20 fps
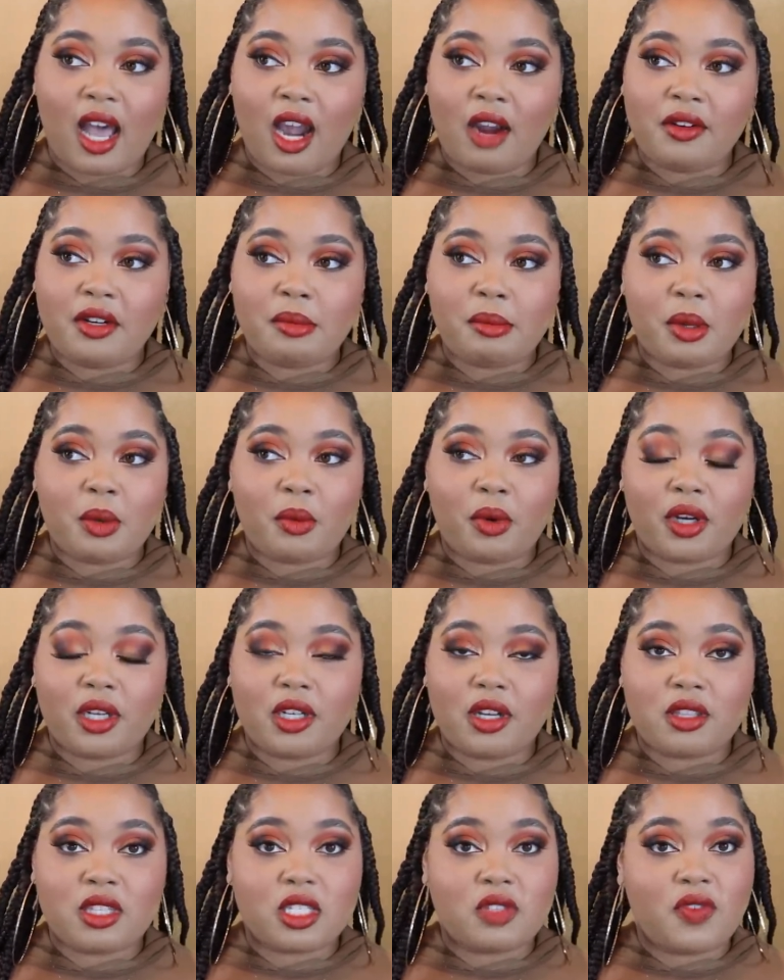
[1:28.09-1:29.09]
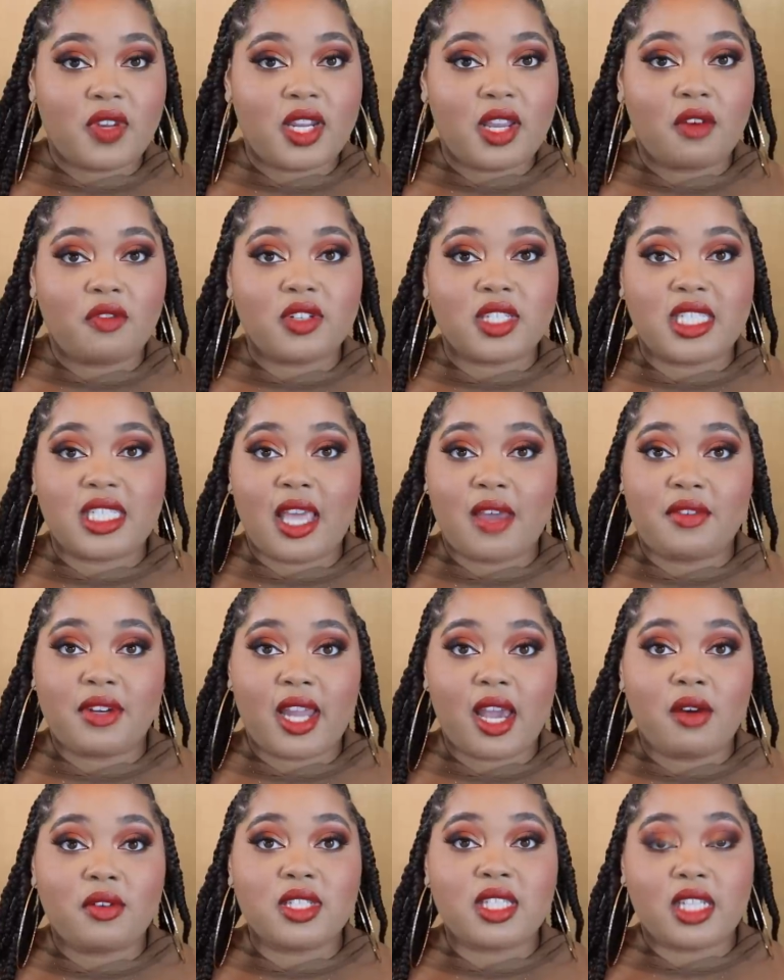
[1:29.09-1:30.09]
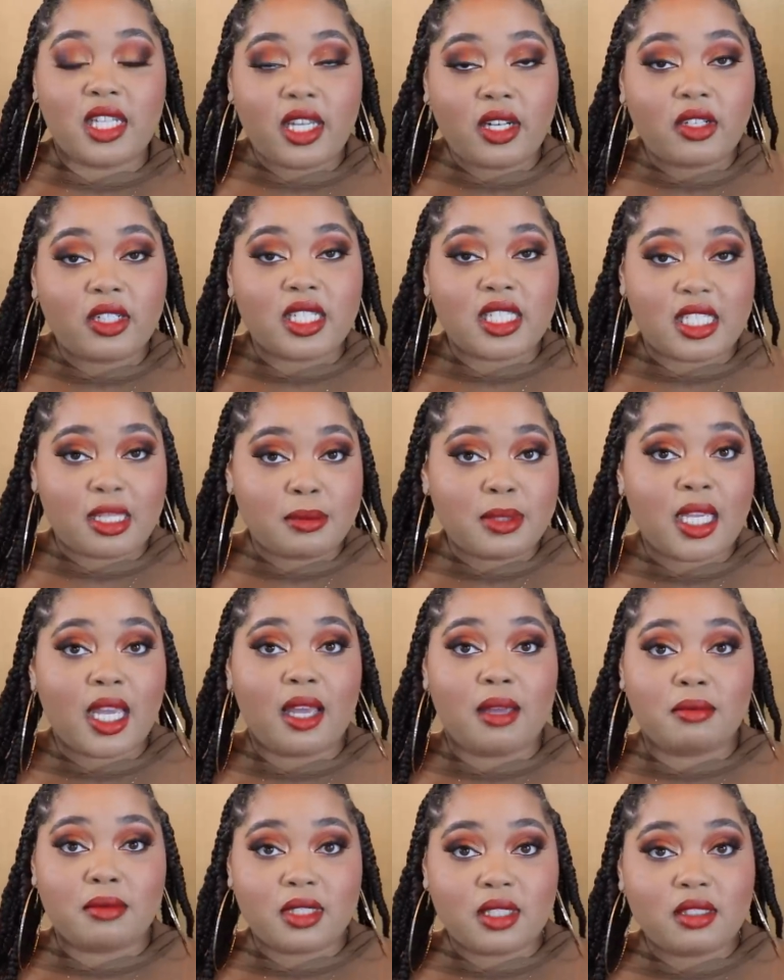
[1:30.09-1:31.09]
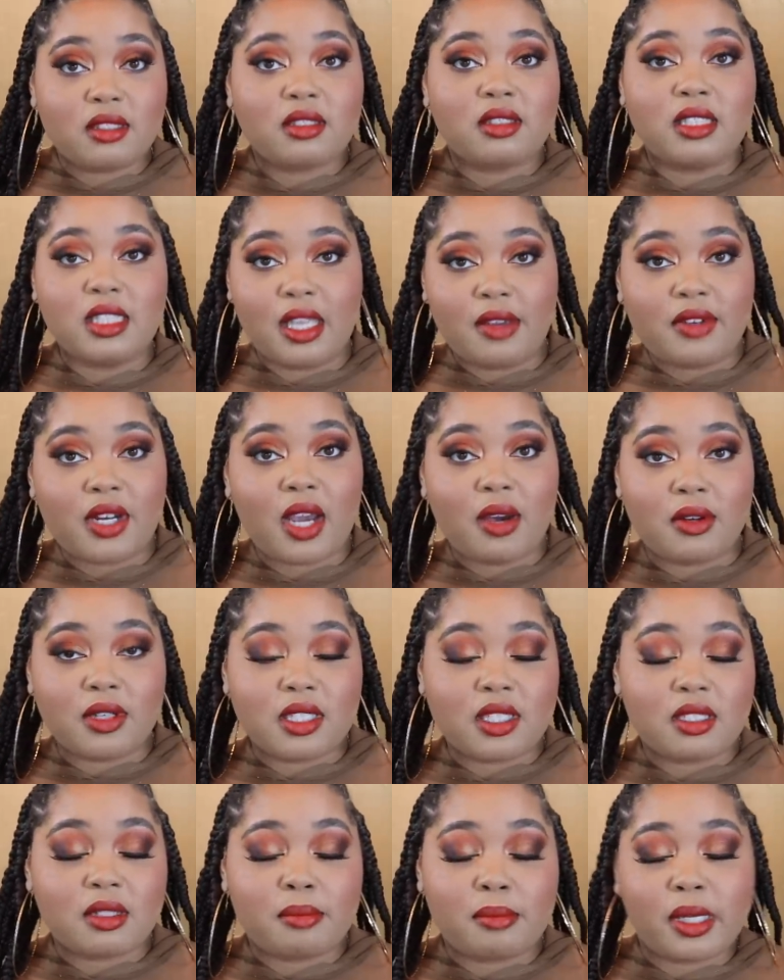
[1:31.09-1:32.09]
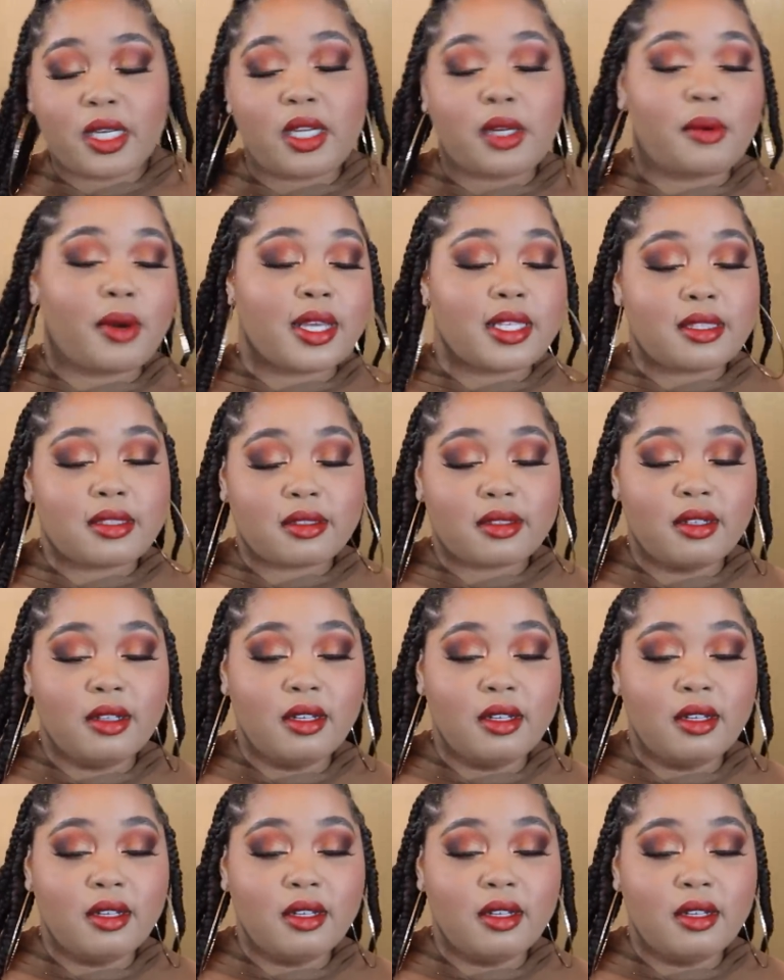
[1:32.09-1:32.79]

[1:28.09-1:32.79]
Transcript: I already been working on this video for 7 hours, literally, sometimes 7 hours. But anyways,